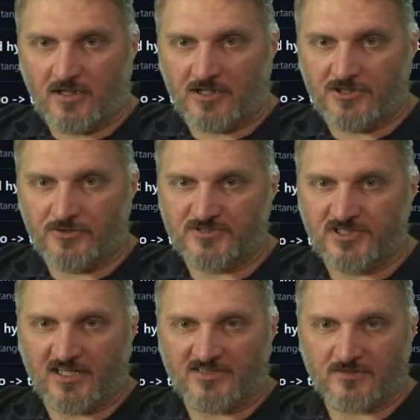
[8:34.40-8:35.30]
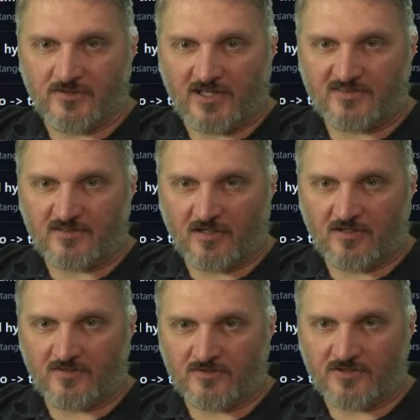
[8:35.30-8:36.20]
used it yet, so that's all
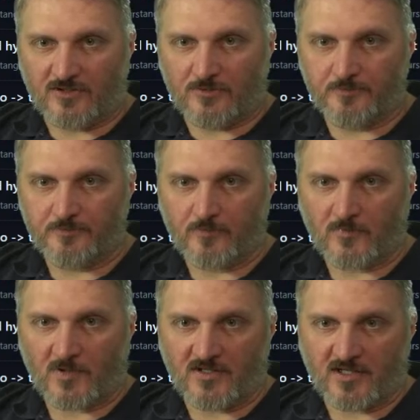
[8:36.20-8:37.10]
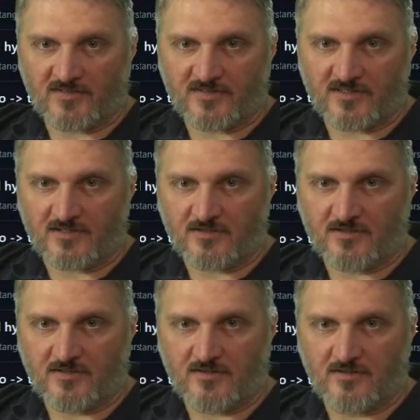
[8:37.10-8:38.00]
still to do. So
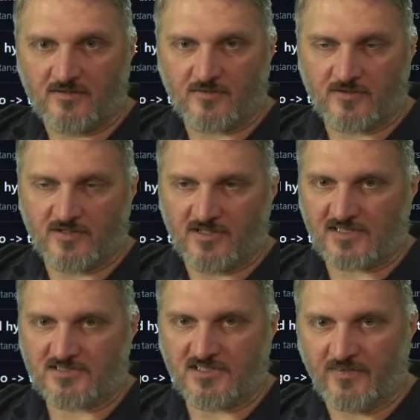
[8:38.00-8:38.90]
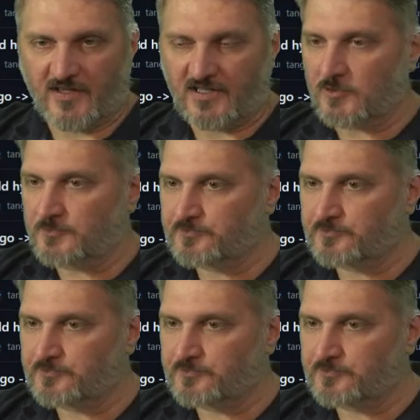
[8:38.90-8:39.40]
it's actually in that table.